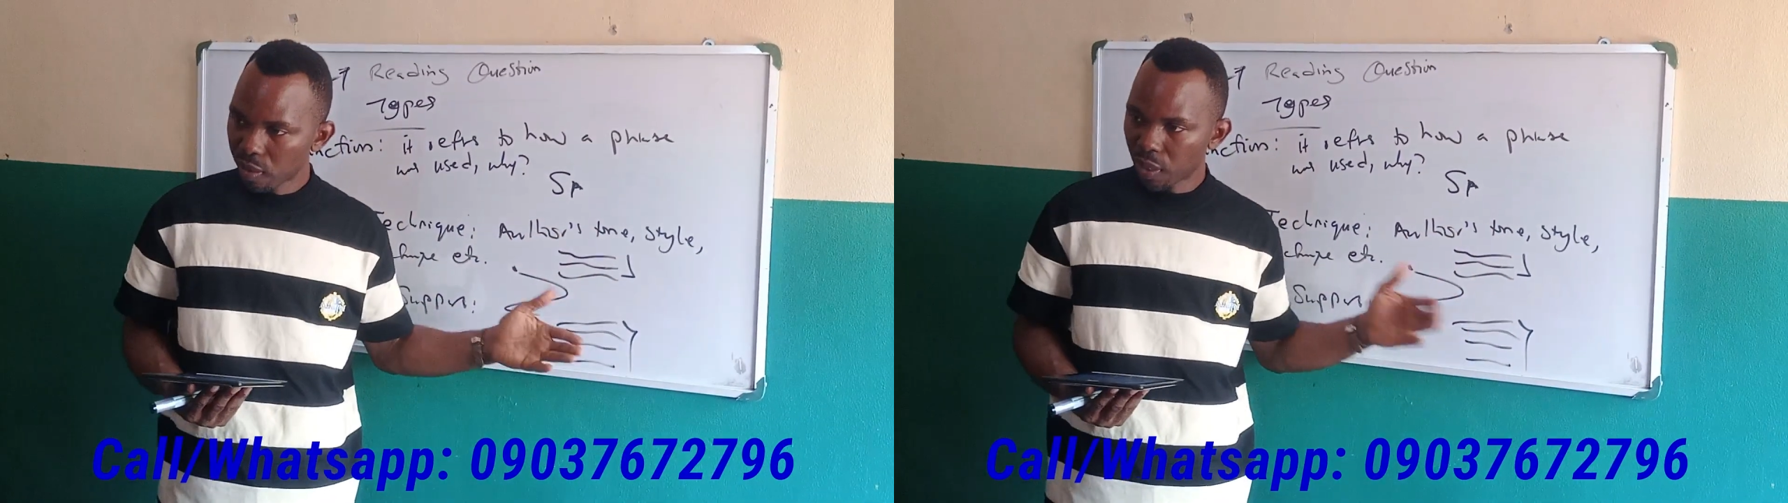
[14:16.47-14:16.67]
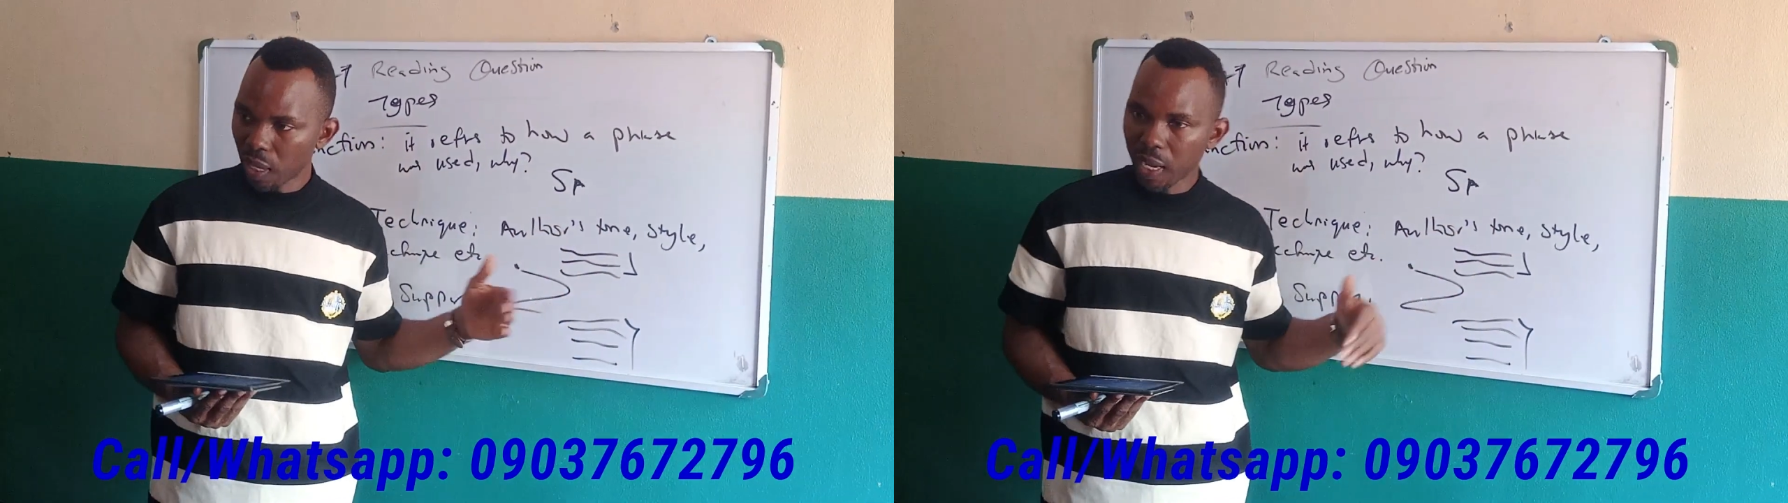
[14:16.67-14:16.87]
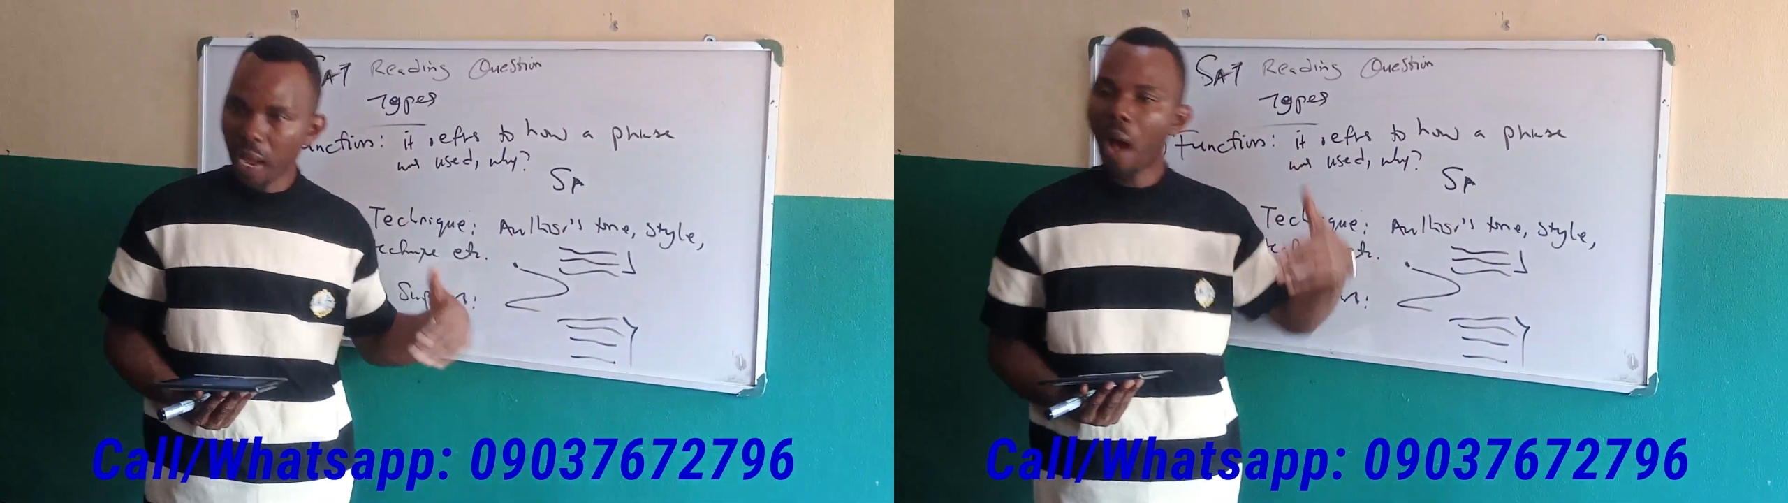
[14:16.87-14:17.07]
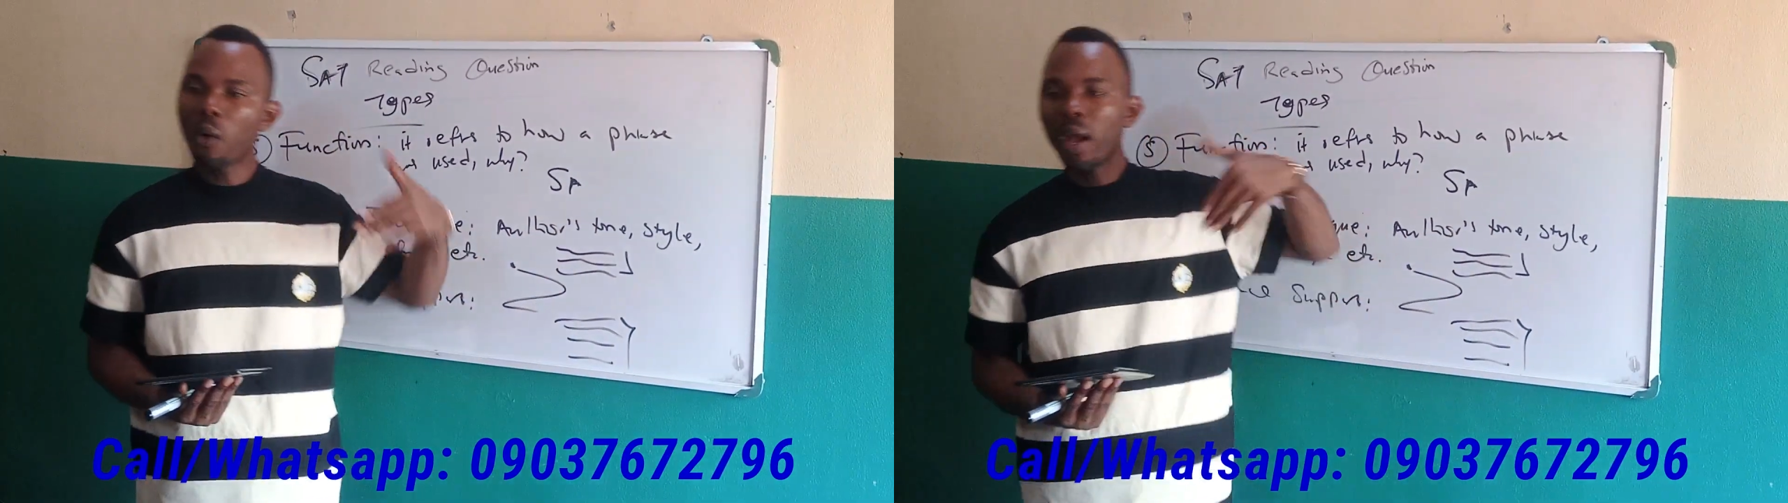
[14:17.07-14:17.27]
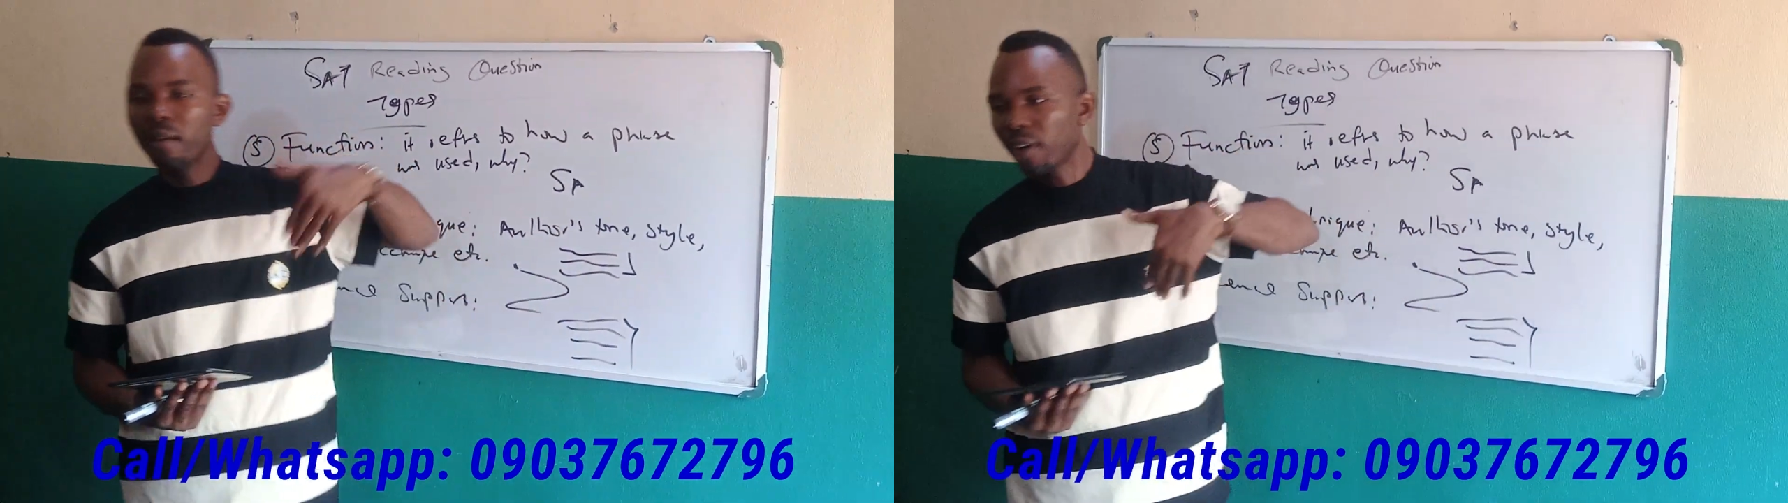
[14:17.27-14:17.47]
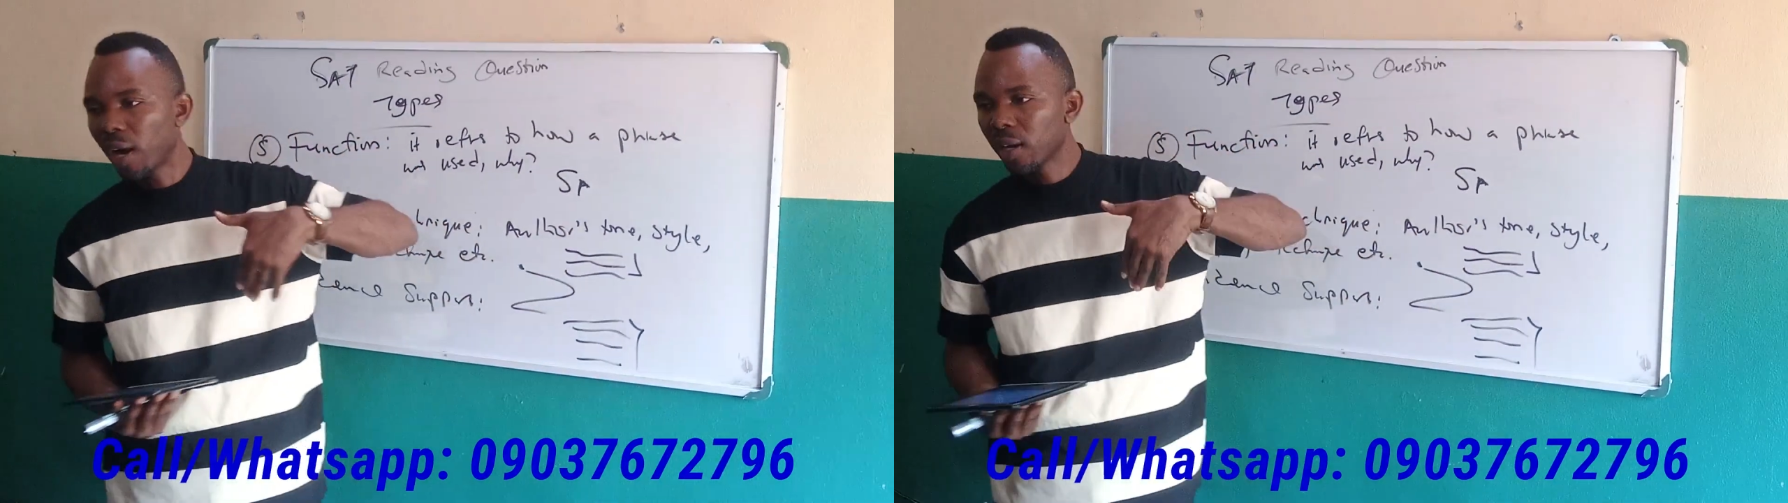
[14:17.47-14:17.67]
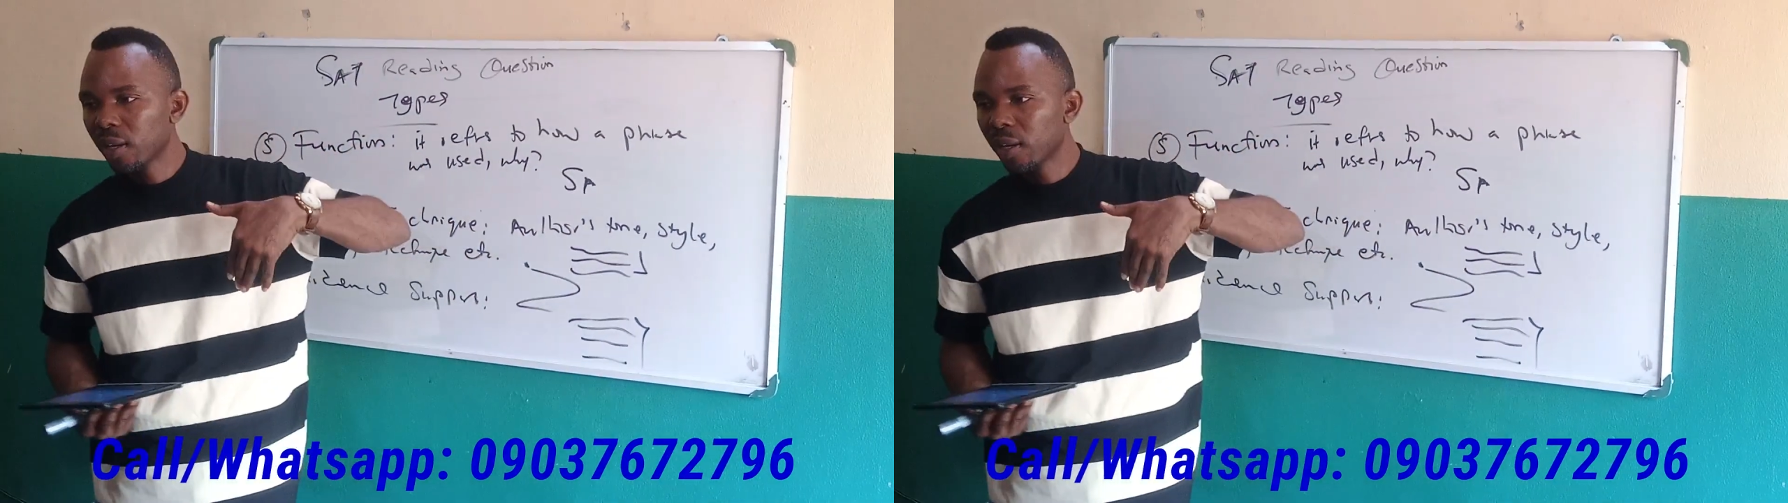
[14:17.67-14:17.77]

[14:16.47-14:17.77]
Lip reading: like however,